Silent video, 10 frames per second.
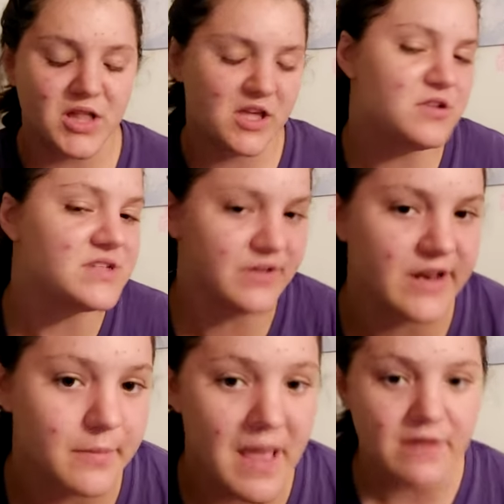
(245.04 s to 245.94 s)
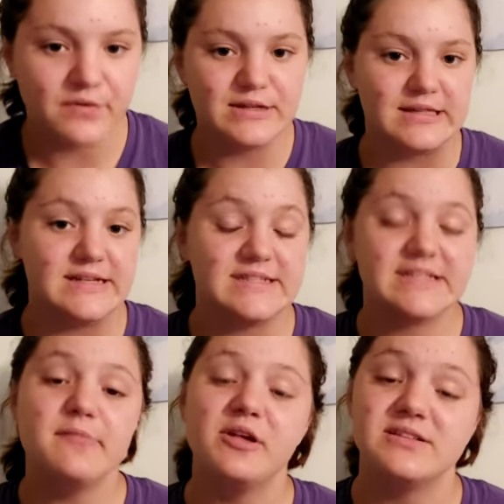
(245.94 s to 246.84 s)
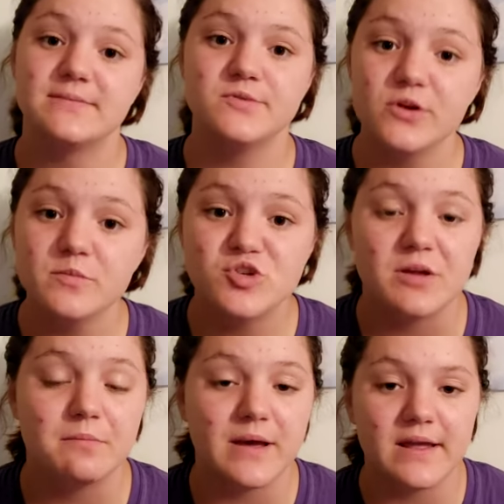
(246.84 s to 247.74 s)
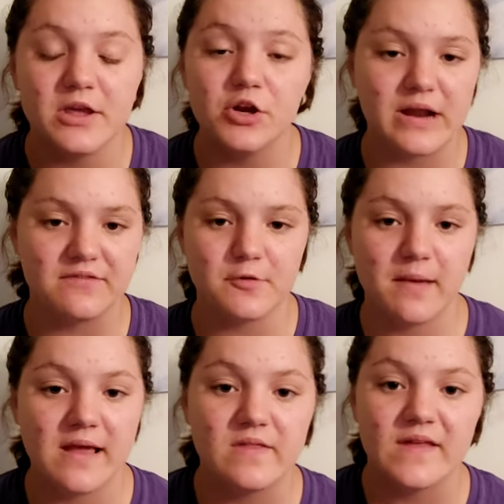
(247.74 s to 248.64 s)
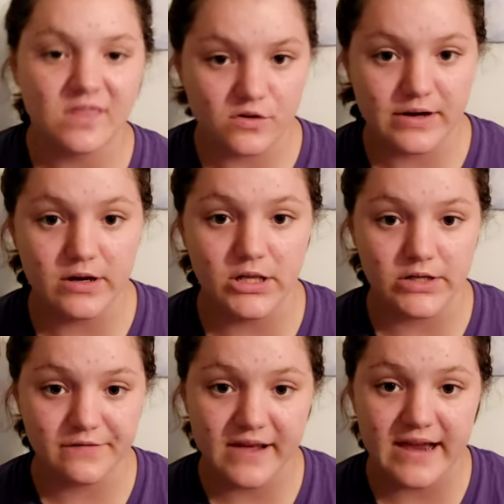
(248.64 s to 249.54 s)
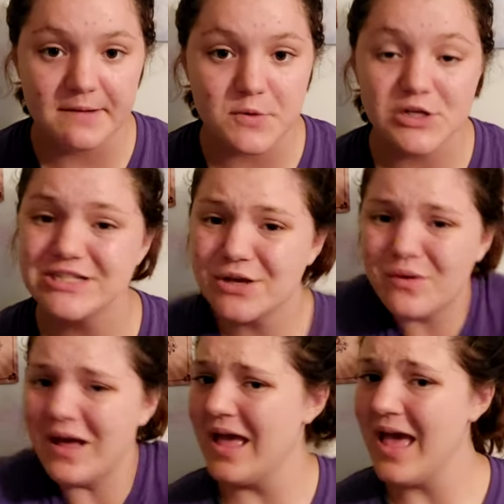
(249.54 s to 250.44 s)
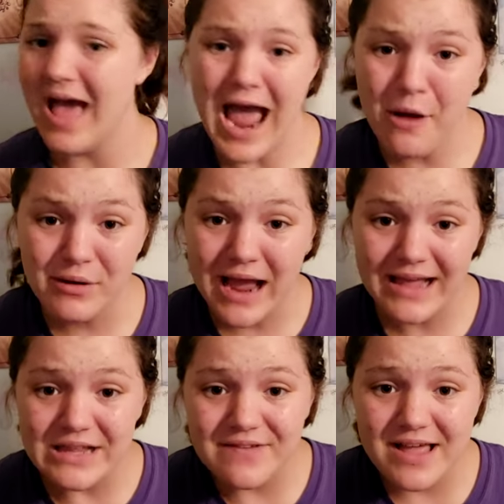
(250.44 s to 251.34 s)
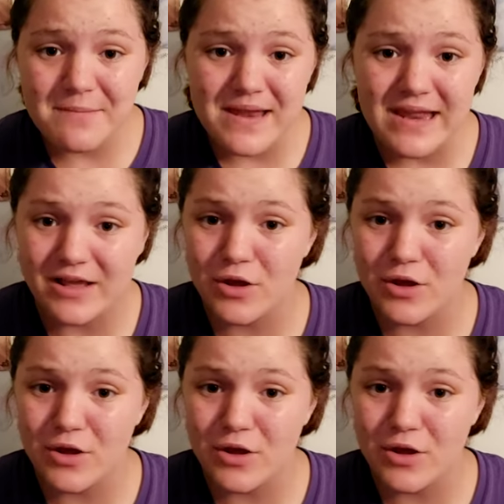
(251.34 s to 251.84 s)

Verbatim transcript: Like, you still need to pay for the Disney Plus subscription, but you don't have to pay the $30 fee anymore. So, I would highly recommend it.